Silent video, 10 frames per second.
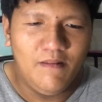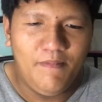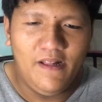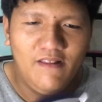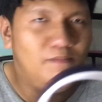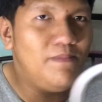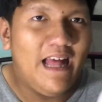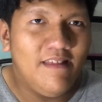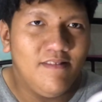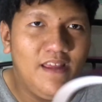the build is
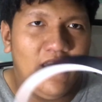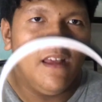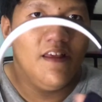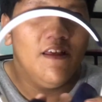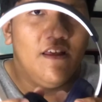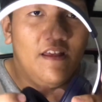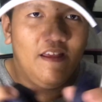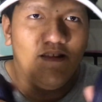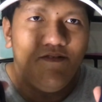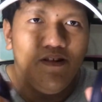plastic.
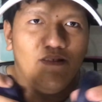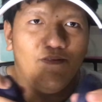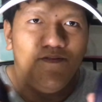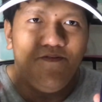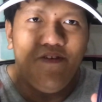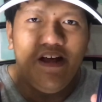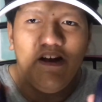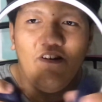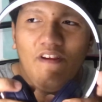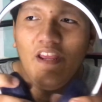It feels
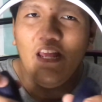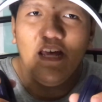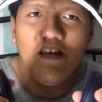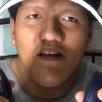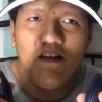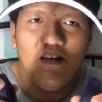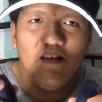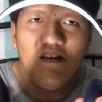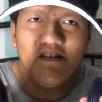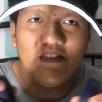very
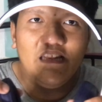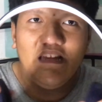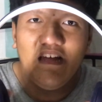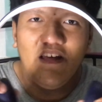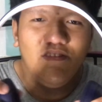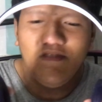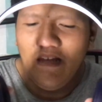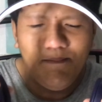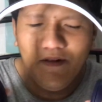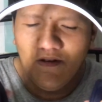
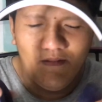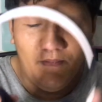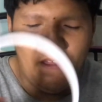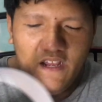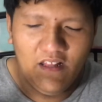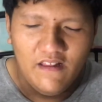unstable or something.